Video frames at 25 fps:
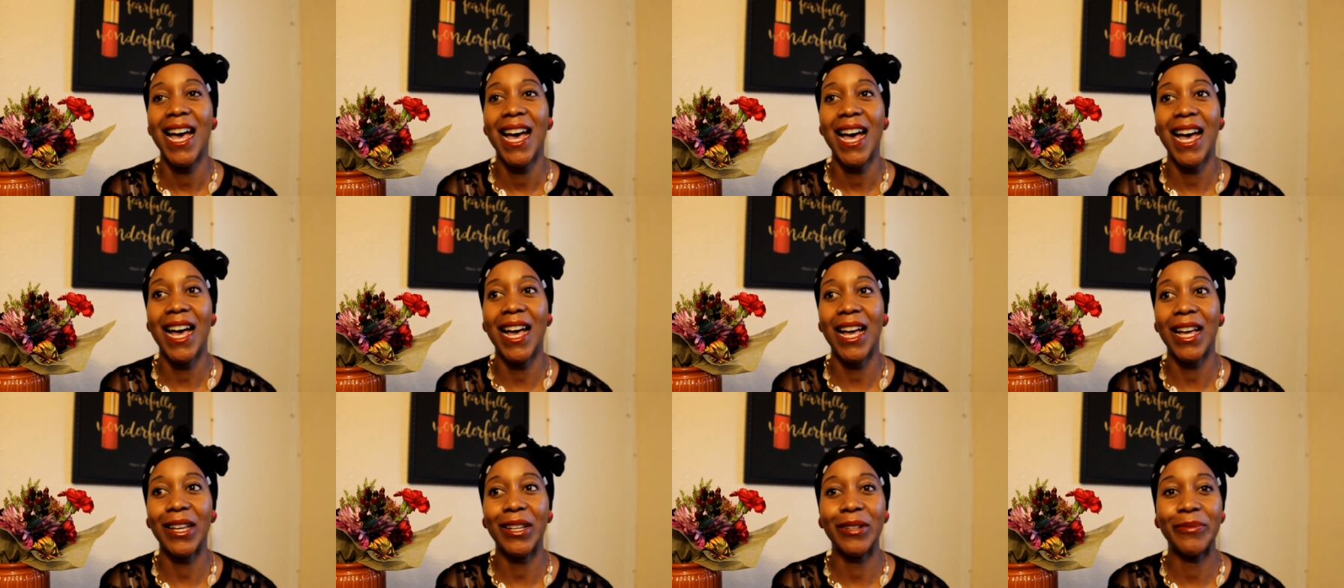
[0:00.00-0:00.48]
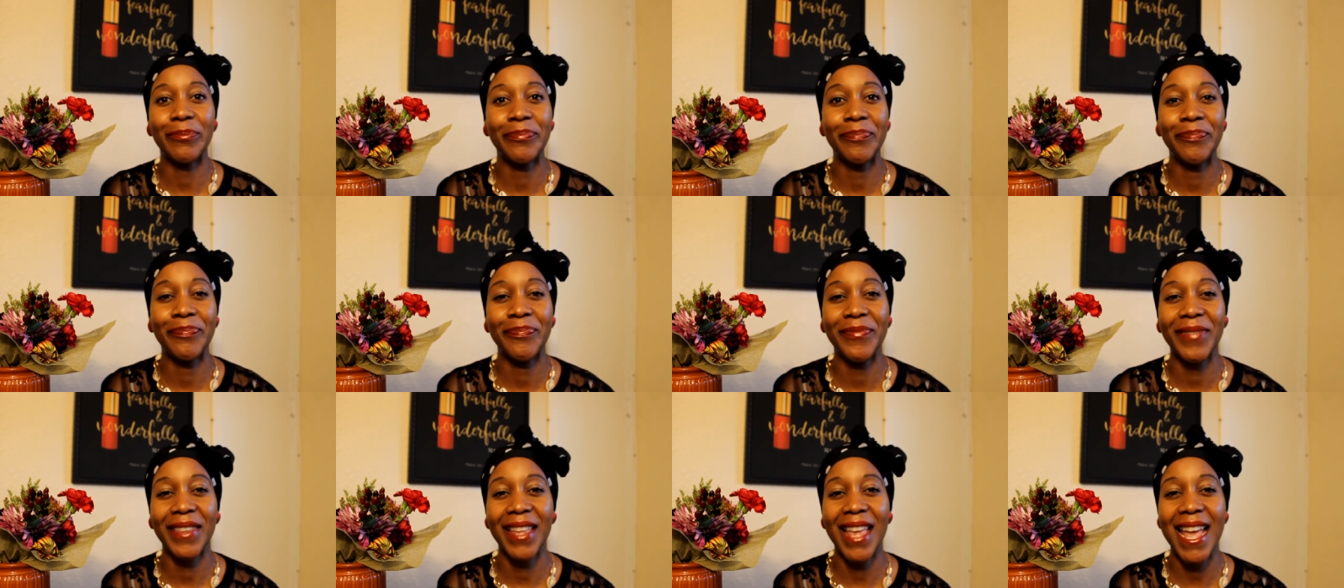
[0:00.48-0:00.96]

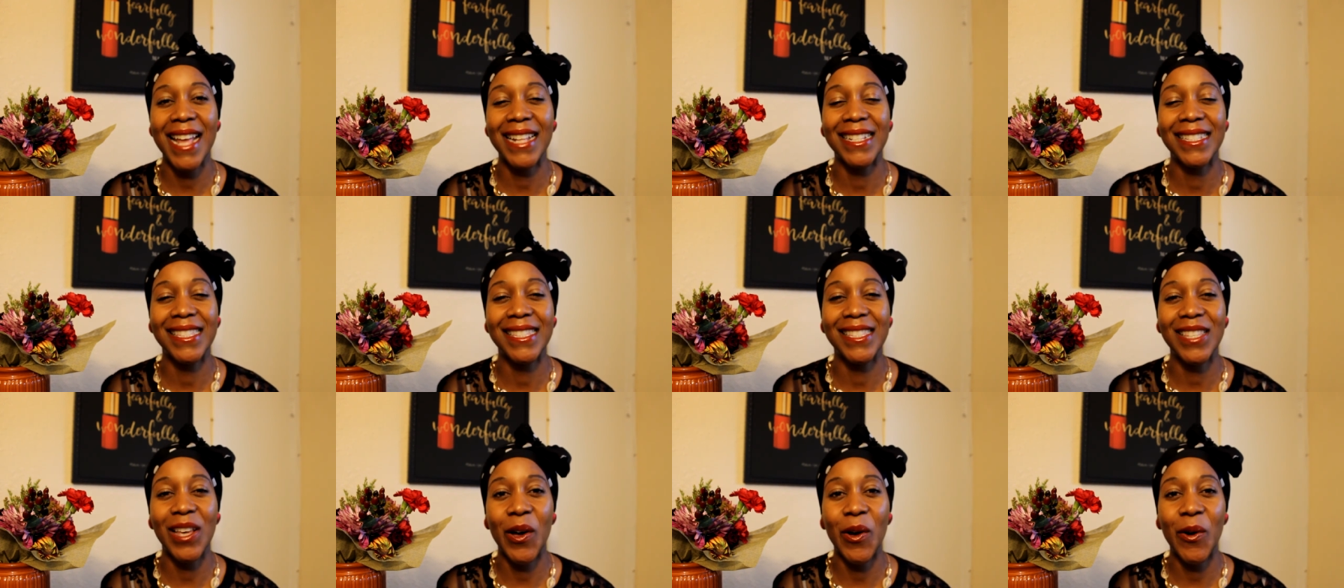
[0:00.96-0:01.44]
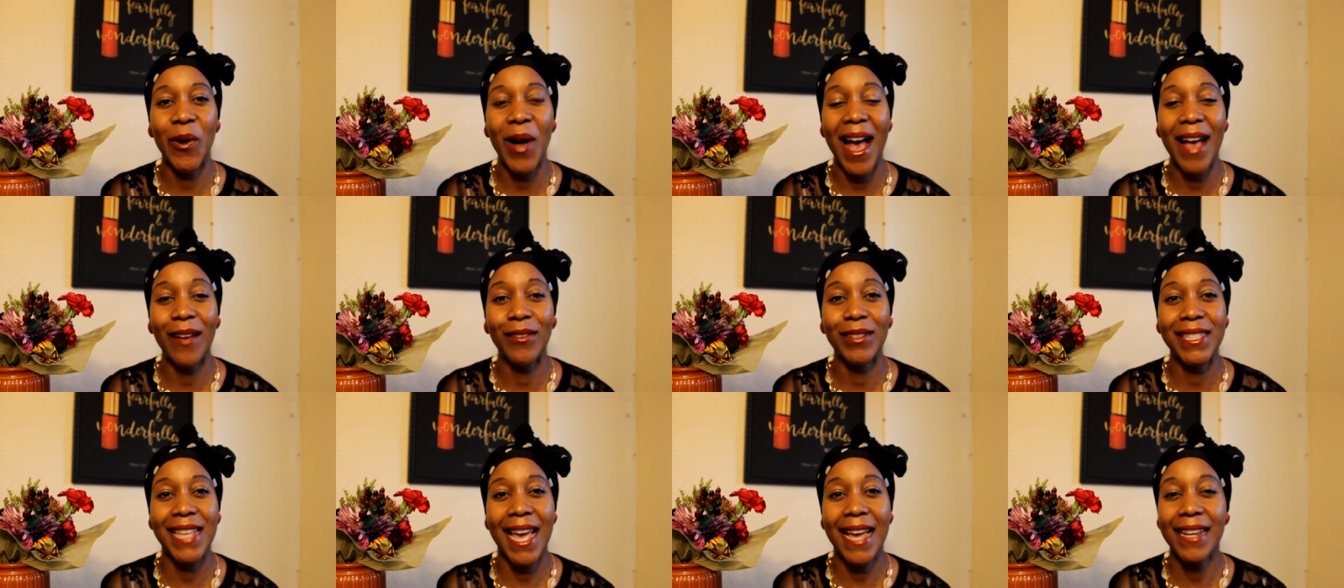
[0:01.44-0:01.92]
Um, and so
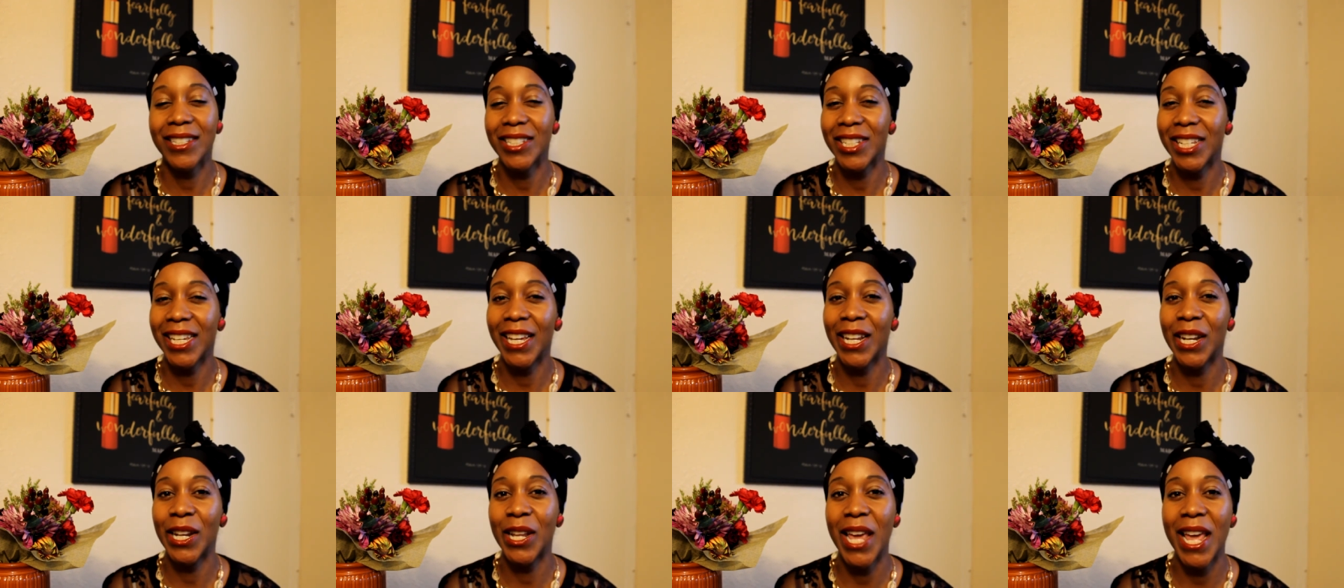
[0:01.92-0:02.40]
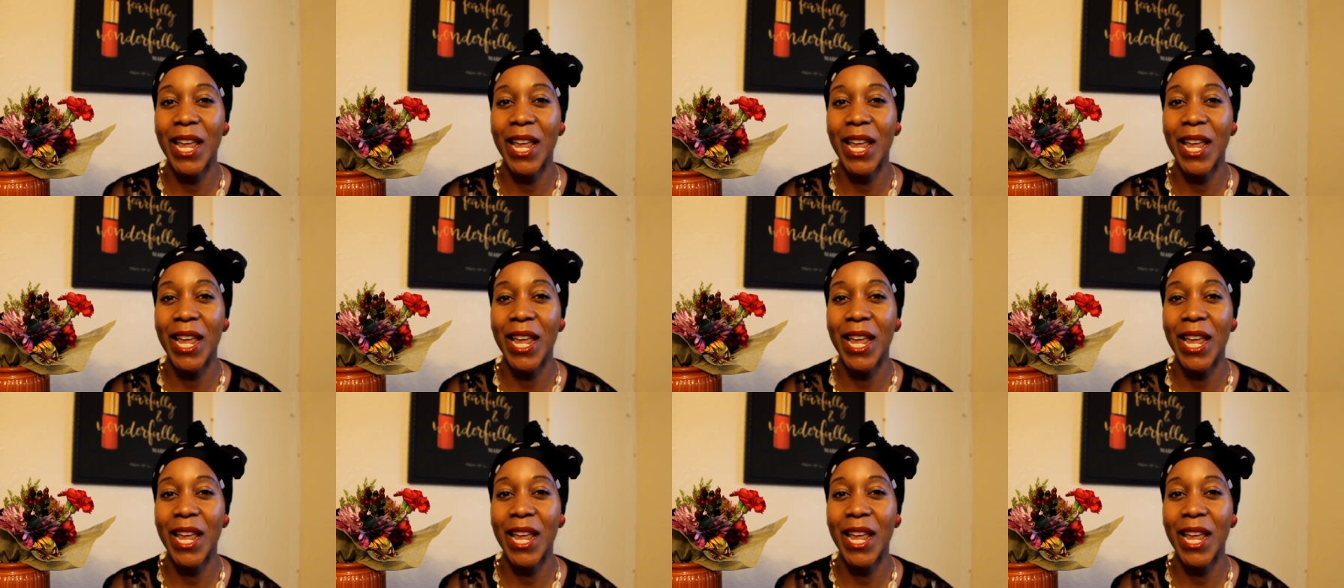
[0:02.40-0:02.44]
I was actually in,